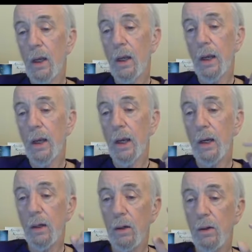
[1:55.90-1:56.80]

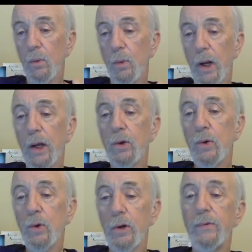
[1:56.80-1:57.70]
And when I
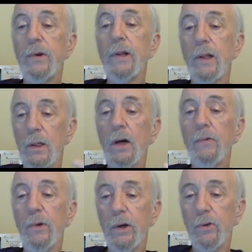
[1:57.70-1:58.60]
do a feeling love
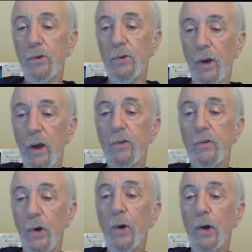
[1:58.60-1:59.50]
exercise,
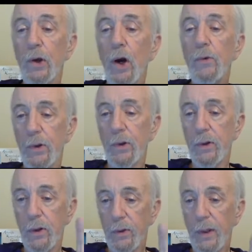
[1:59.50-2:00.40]
very
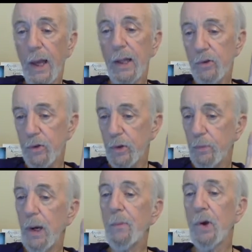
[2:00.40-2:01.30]
often, that's the
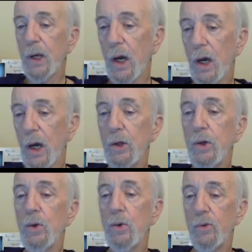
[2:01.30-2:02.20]
memory
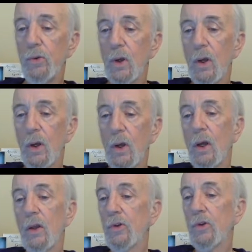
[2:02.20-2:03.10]
use
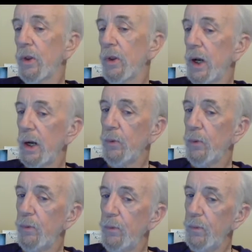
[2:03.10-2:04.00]
so that
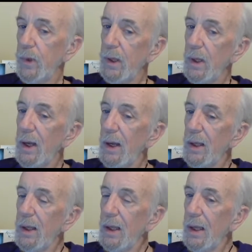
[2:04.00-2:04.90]

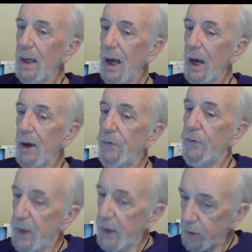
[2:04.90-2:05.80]
I
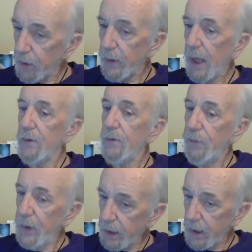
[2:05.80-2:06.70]
feel that
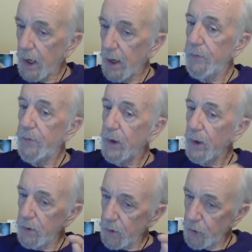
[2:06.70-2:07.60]
feeling I
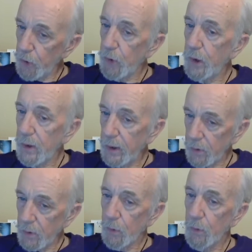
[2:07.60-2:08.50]
felt during
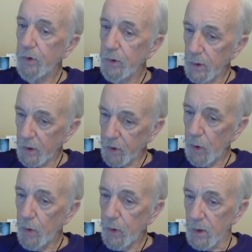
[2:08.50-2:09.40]
the original
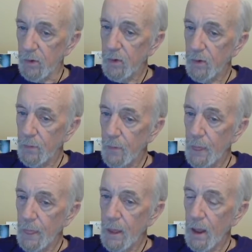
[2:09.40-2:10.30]
experience.
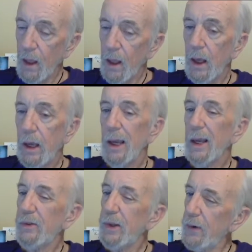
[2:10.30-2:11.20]

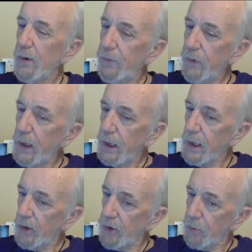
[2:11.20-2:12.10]
It's that feeling
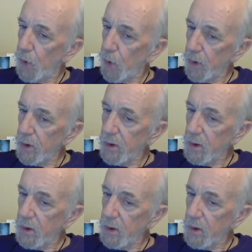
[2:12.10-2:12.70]
that's important.